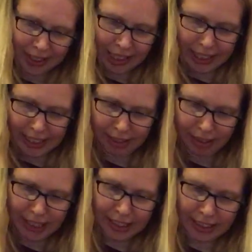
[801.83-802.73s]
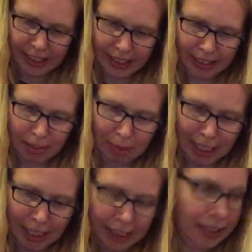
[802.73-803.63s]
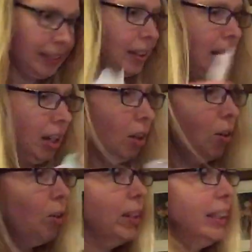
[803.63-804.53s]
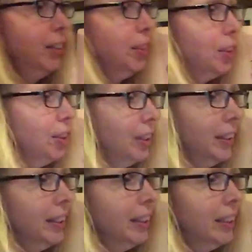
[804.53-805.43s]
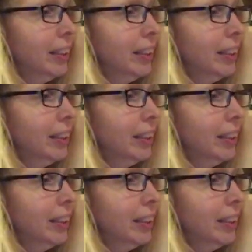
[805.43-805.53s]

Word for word: Let's see what's else in the bag. Oh, a unicorn.